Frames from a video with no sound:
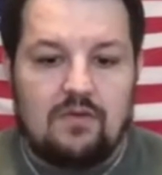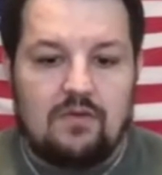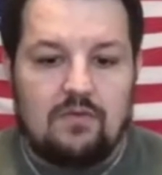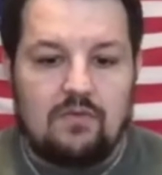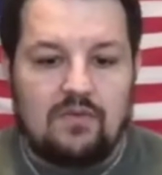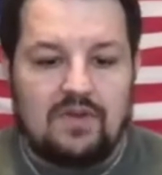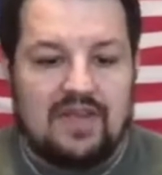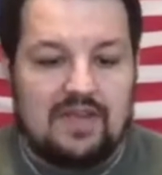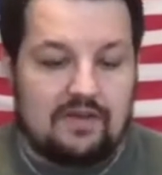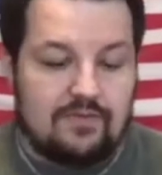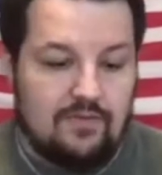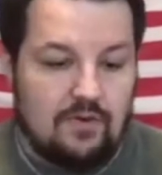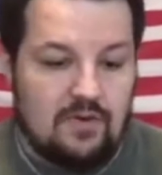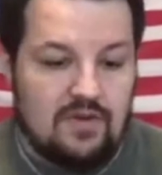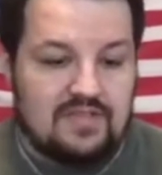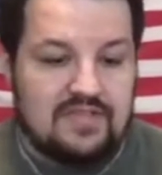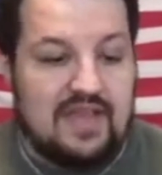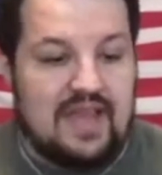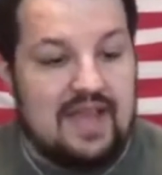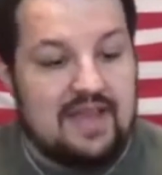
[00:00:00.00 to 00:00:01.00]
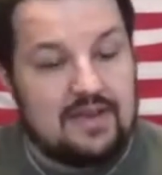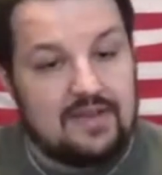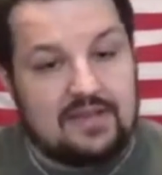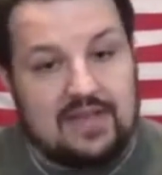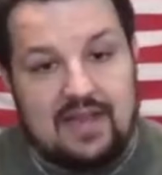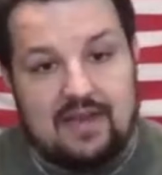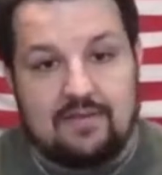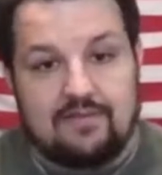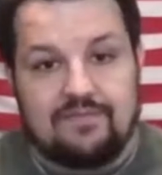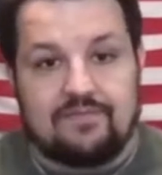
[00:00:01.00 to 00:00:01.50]
we got divorced, I had to
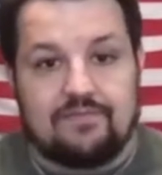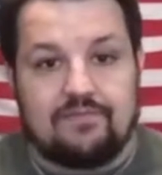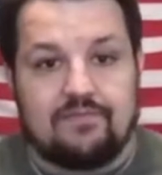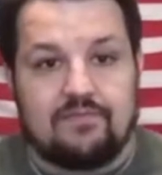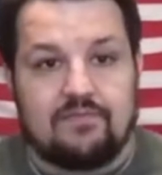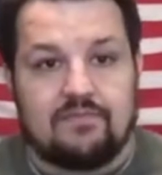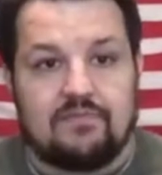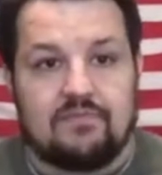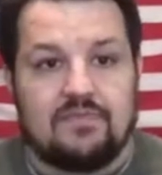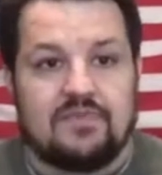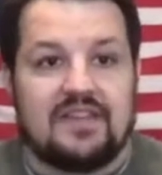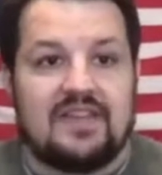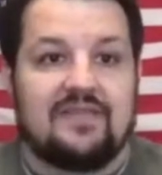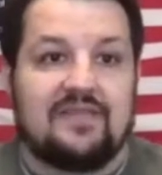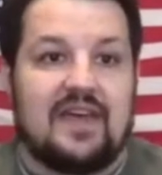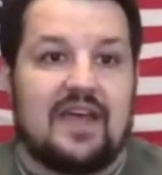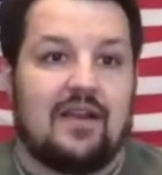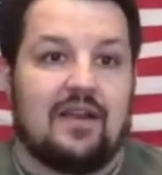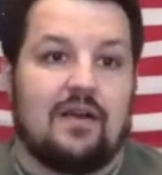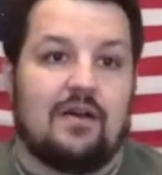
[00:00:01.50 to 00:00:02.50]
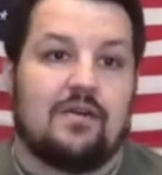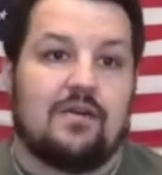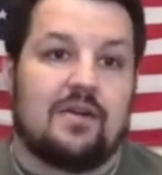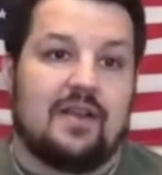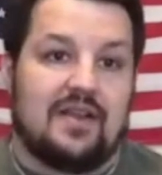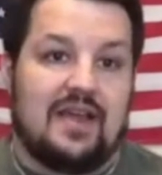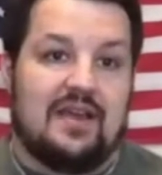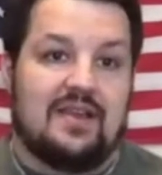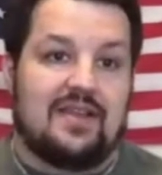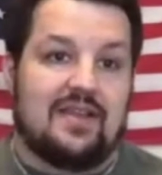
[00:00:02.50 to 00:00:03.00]
kind of leave that alone
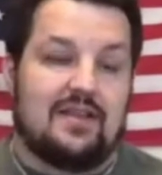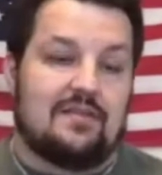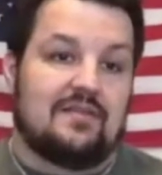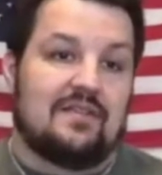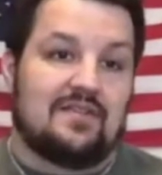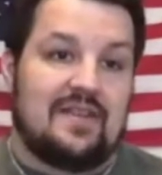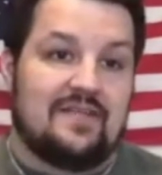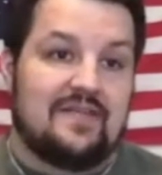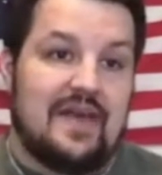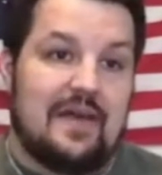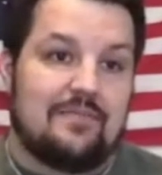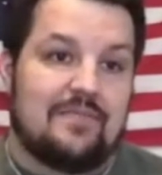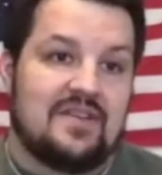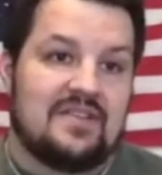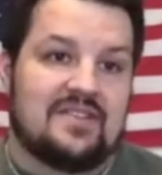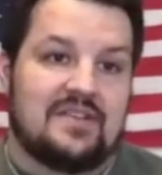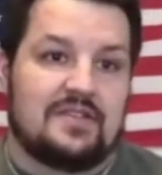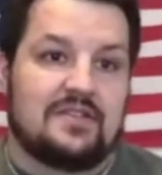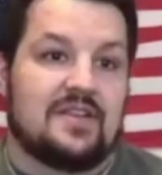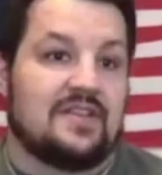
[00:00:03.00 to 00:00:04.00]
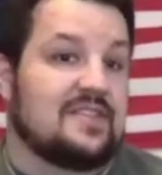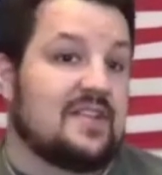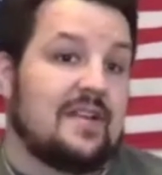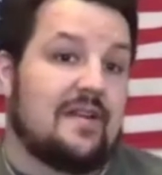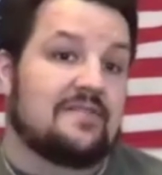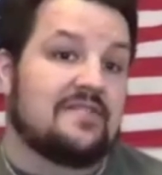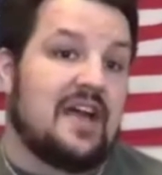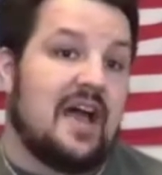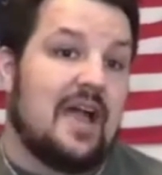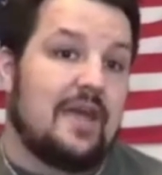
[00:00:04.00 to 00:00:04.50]
and kind of leave that business because I
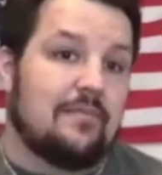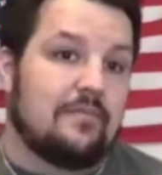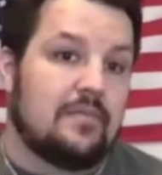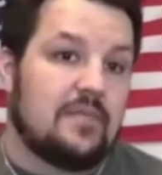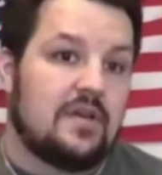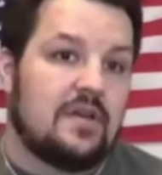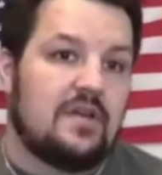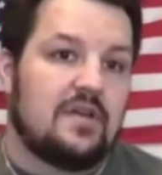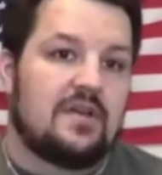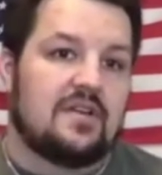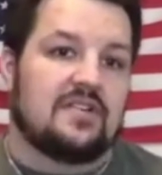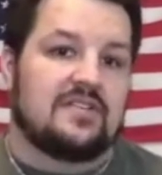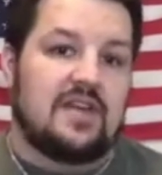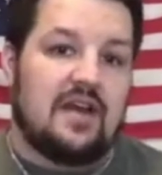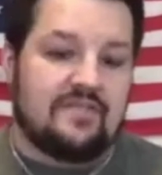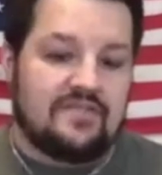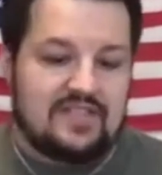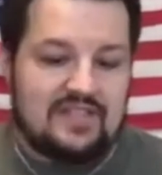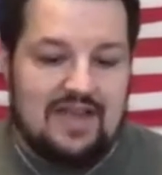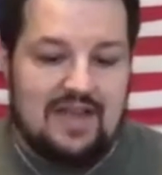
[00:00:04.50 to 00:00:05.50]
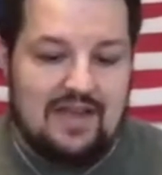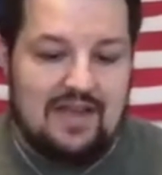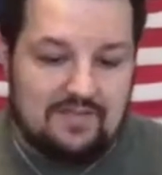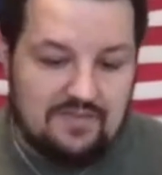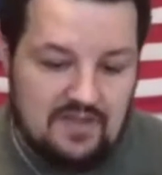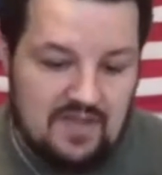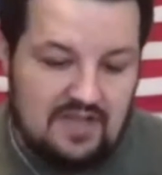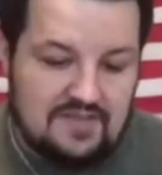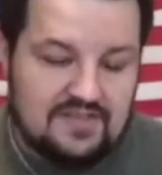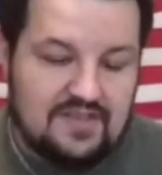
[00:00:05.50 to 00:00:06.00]
didn't have time. Because obviously now I
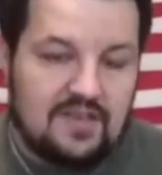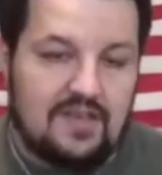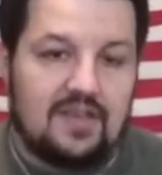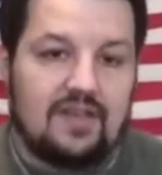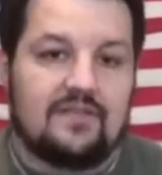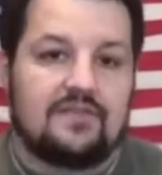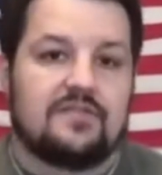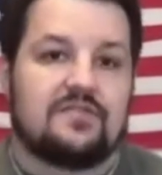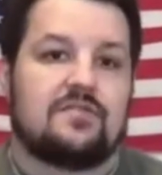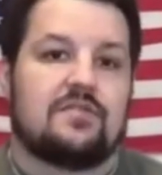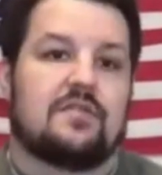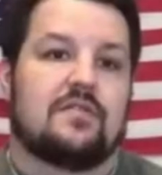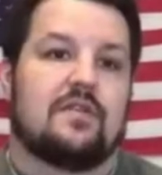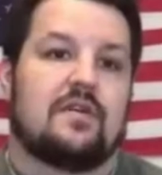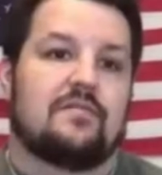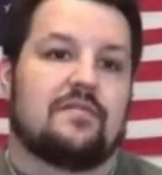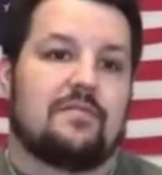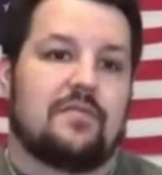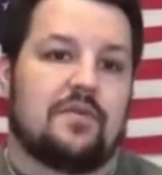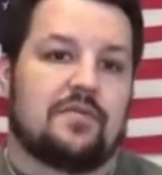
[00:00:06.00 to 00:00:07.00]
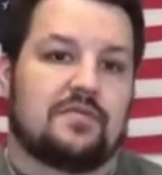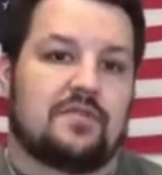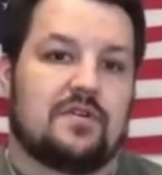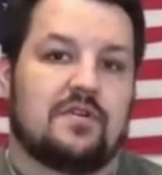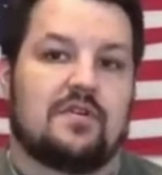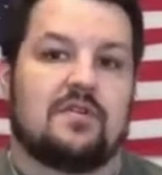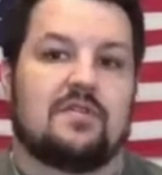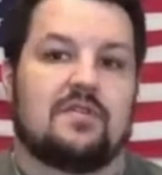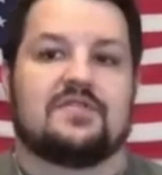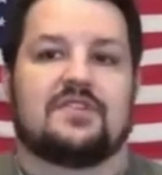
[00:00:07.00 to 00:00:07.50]
have custody of both
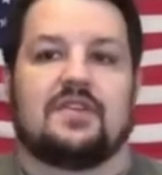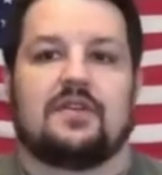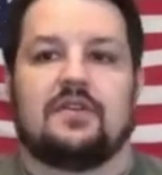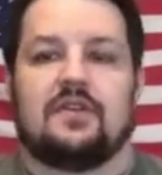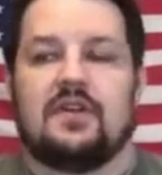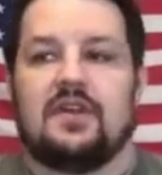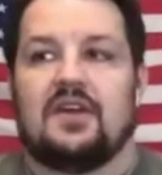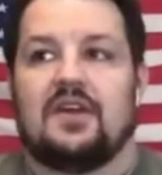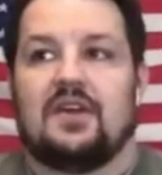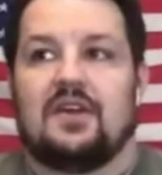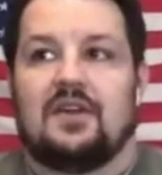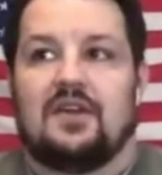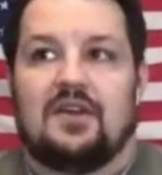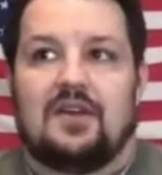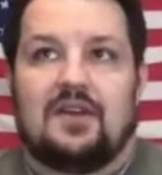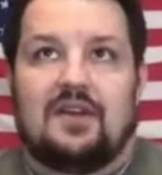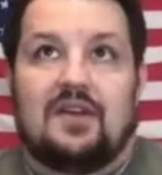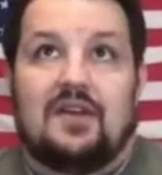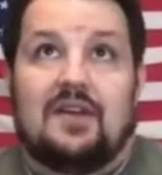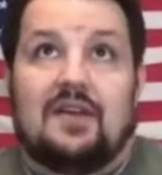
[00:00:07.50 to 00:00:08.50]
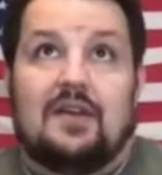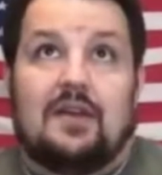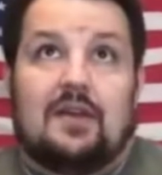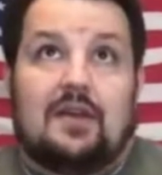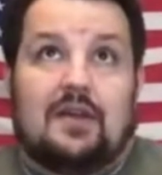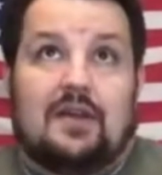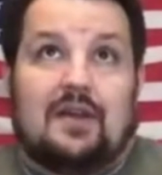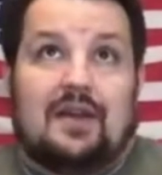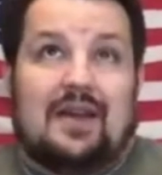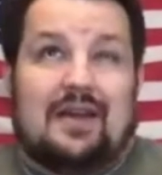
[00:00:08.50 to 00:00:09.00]
girls, and
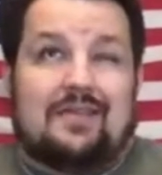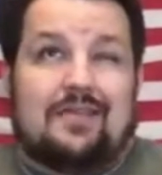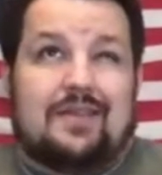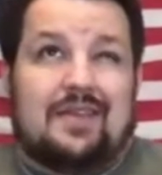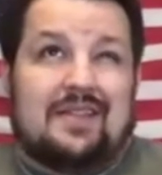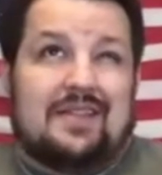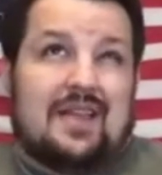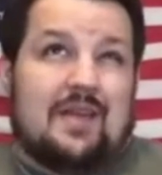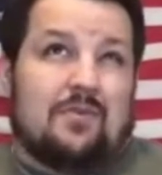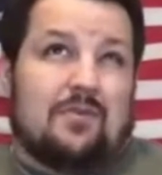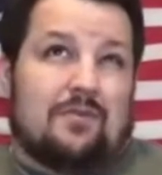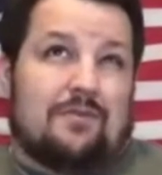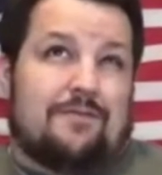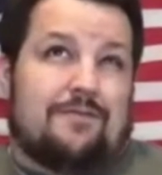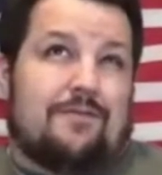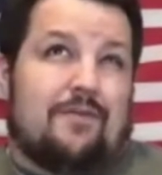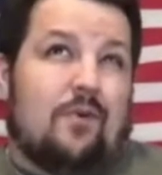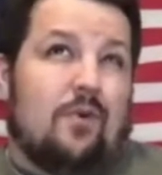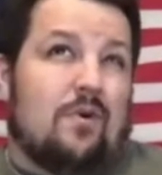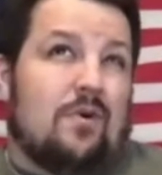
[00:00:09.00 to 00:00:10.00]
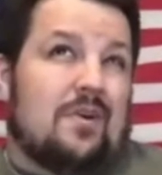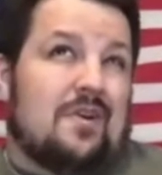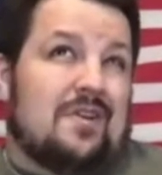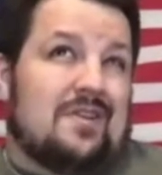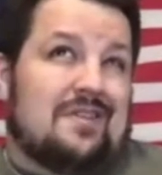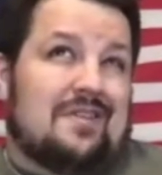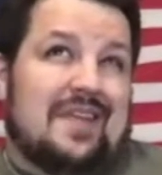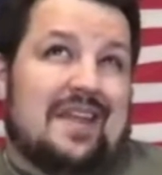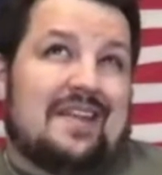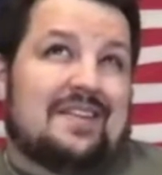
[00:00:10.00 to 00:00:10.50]
I think they were 4
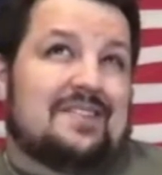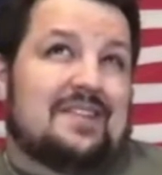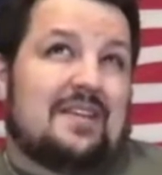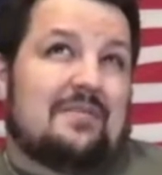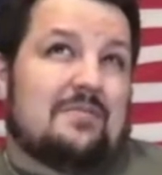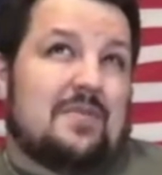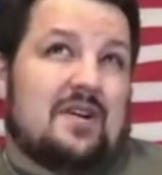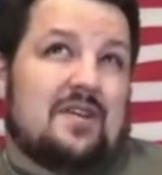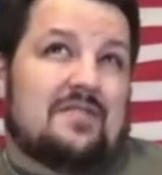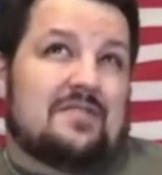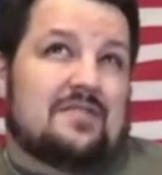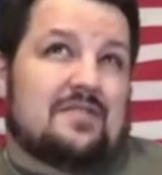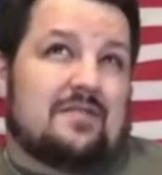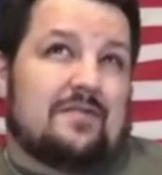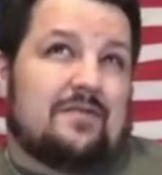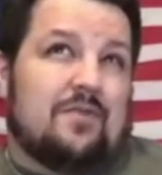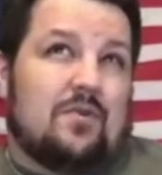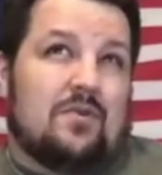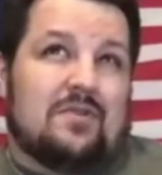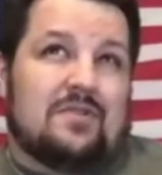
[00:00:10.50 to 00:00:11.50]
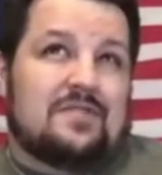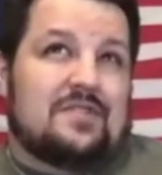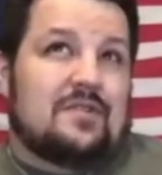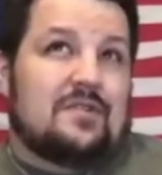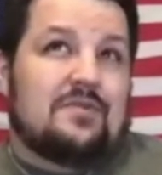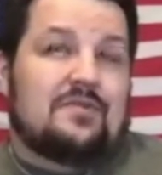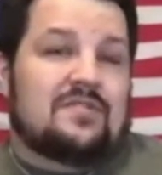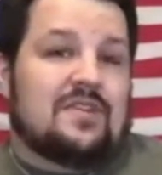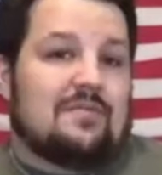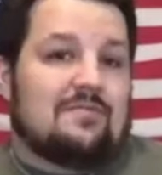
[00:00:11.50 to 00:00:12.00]
and 18 months or 4 and
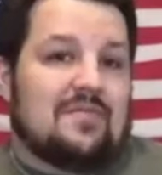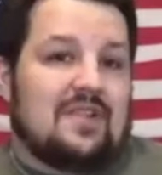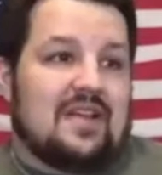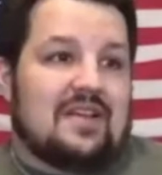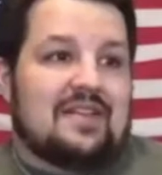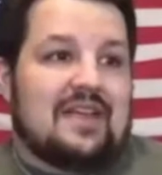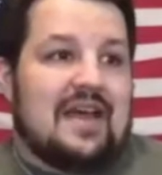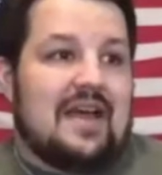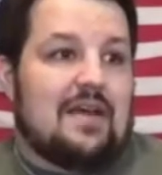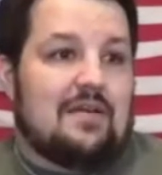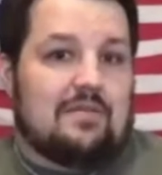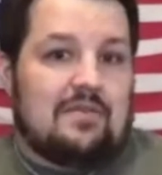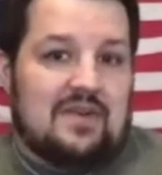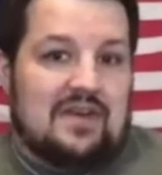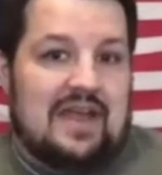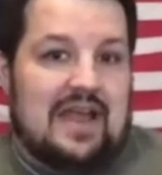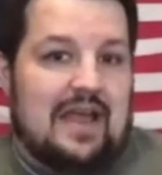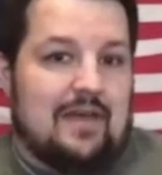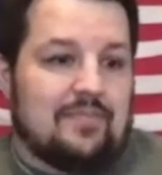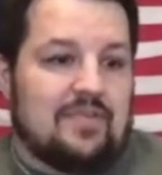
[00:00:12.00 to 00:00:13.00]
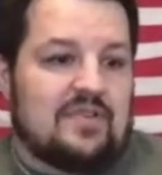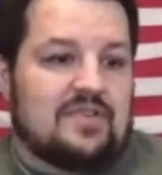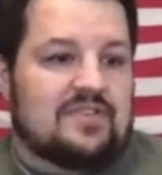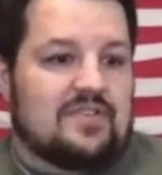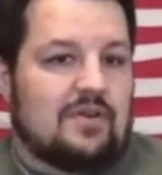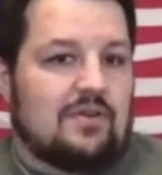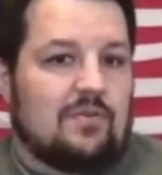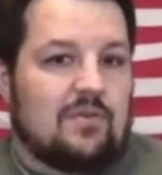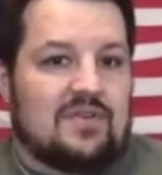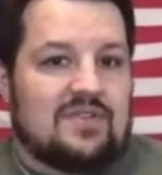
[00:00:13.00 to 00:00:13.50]
2, something like that when it happened.
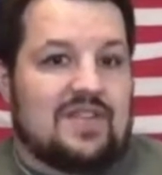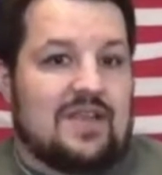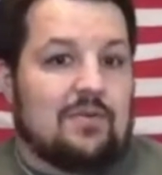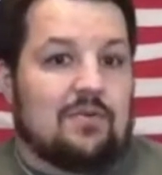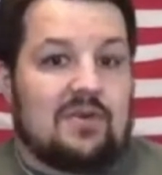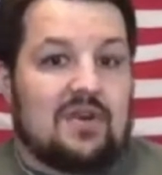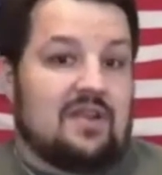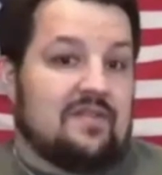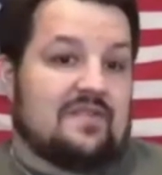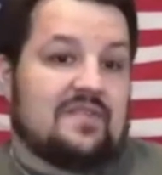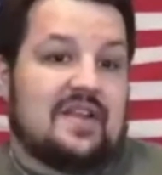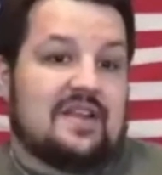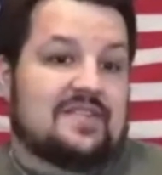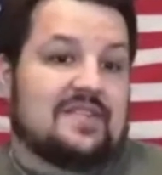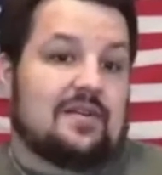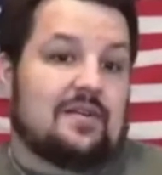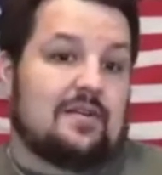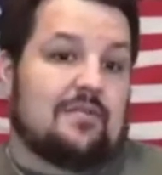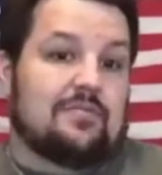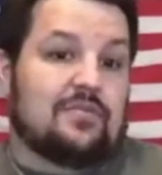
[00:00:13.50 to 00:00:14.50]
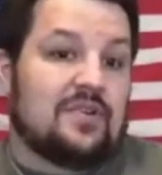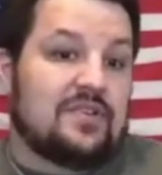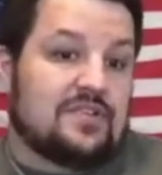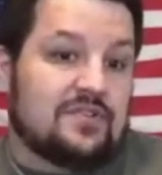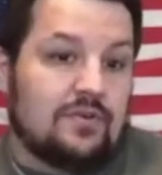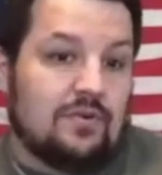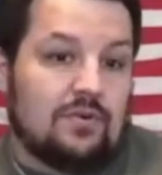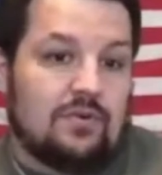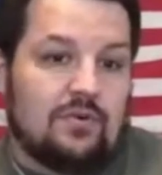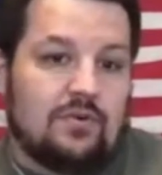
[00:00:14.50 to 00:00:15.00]
So they weren't even necessarily in
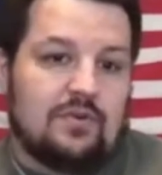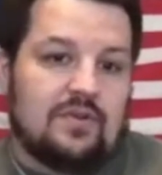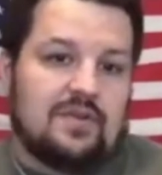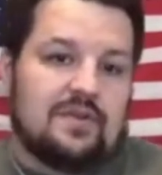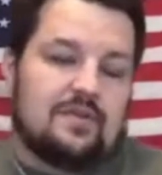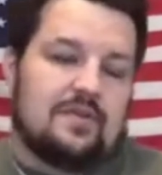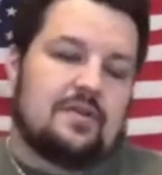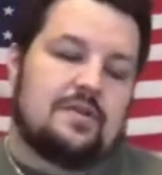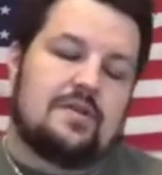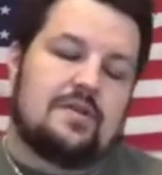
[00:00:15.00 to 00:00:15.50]
preschool. And